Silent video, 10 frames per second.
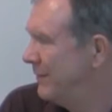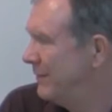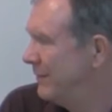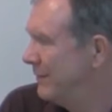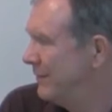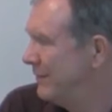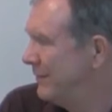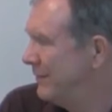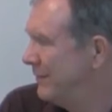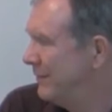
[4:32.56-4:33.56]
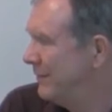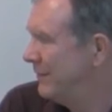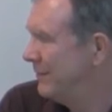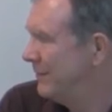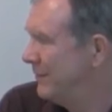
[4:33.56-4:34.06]

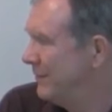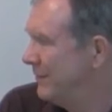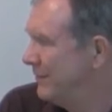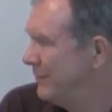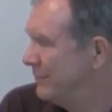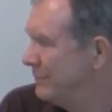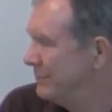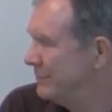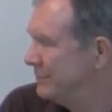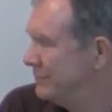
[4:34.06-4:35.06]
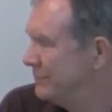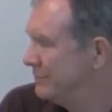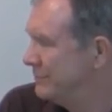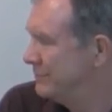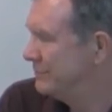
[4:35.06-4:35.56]

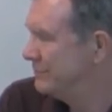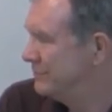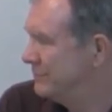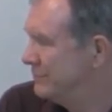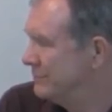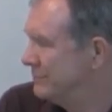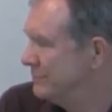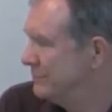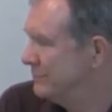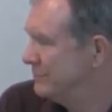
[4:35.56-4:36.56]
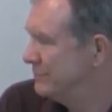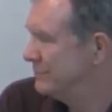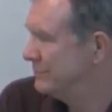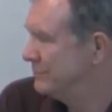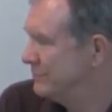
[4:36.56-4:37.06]

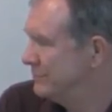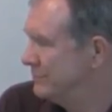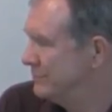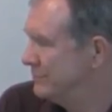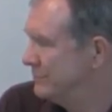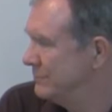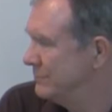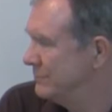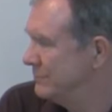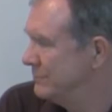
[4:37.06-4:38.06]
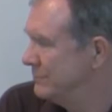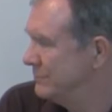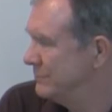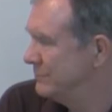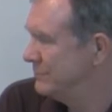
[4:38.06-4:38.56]

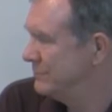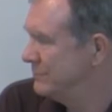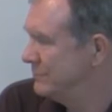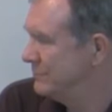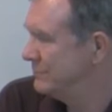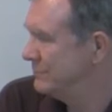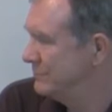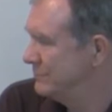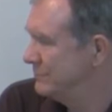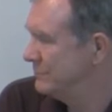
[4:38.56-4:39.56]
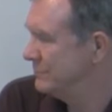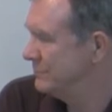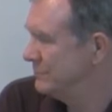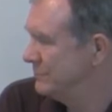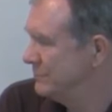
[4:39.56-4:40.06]

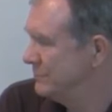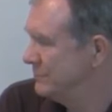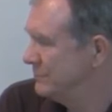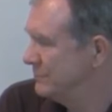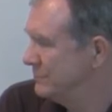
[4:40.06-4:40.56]
[no speech]